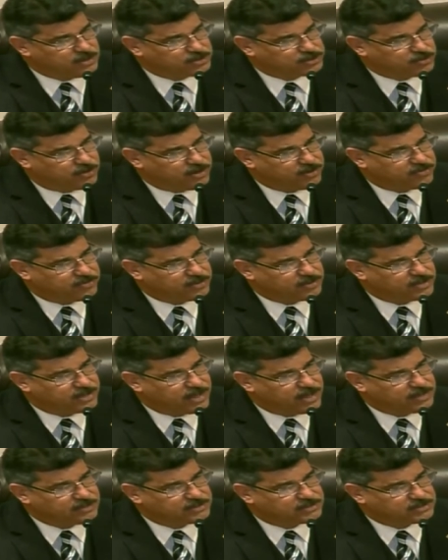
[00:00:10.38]
So I think
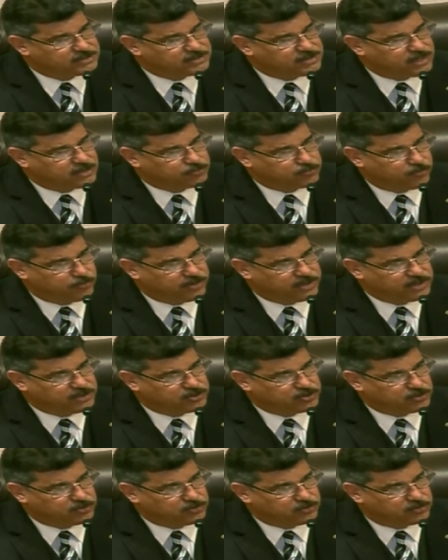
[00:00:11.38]
that's, that's what we
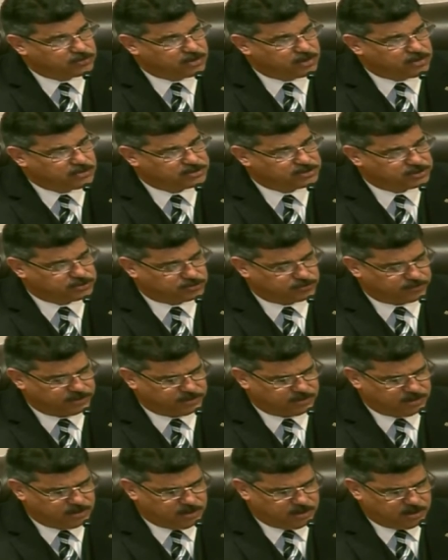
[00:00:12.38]
need to
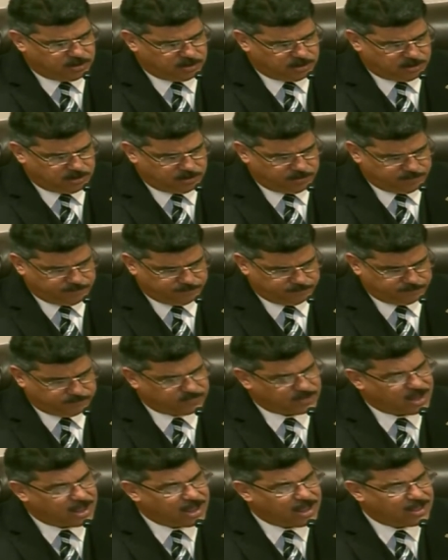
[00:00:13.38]
concentrate. Um,
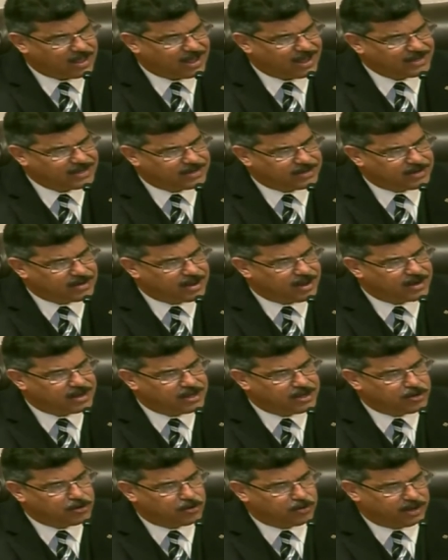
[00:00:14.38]
I, I, did
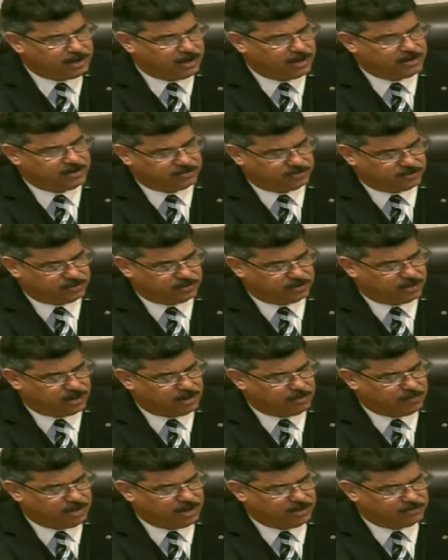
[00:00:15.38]
not hear anything
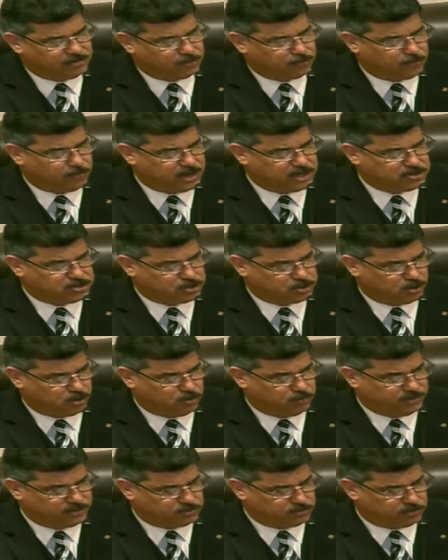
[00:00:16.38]
about the
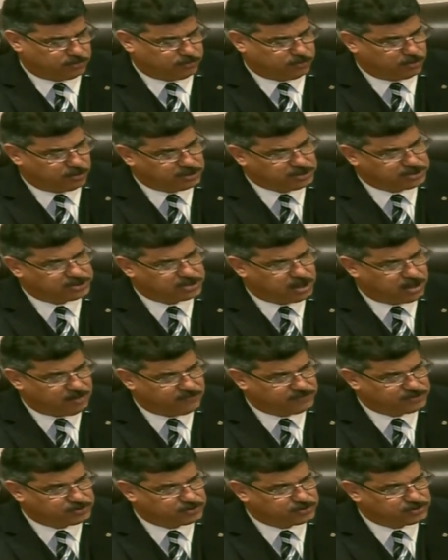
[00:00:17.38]
ratio between police
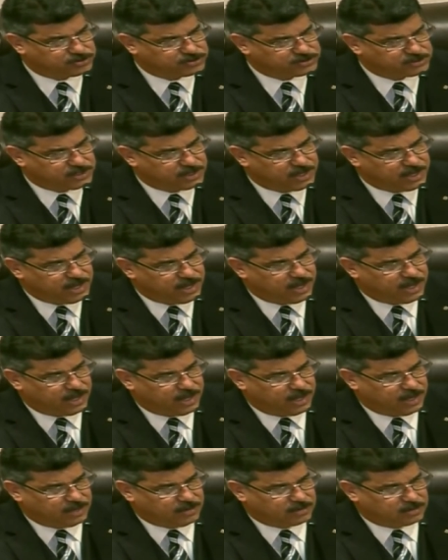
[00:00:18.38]
officers
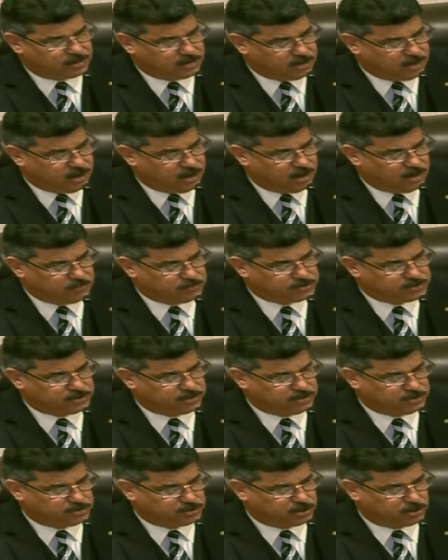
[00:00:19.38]
and clubs
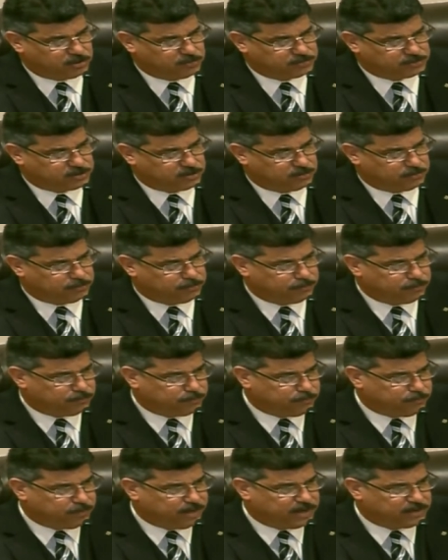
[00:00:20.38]
in terms of
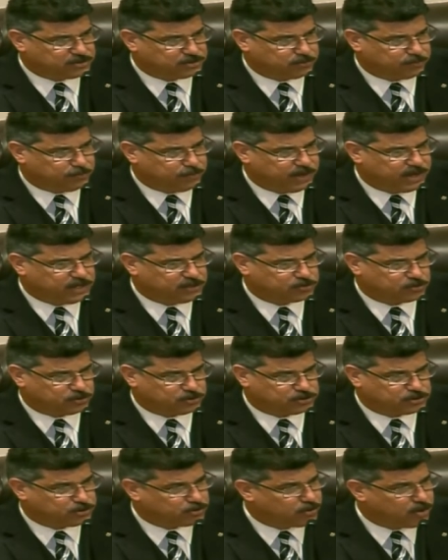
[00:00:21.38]
based on
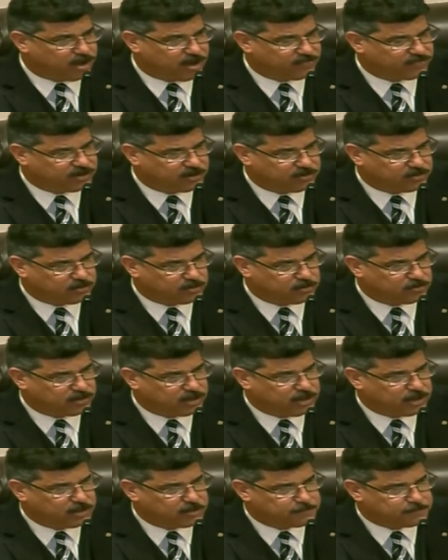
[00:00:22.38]
patrons. Do you have anything on
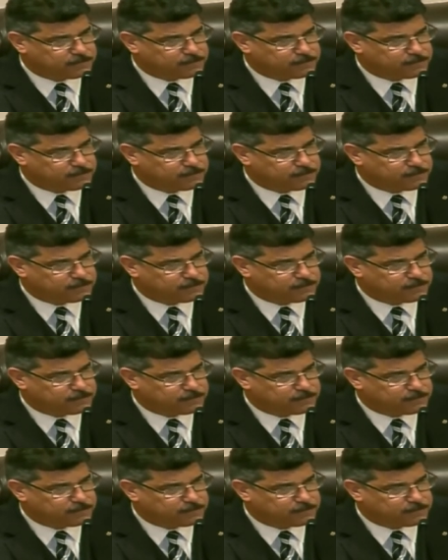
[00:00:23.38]
that?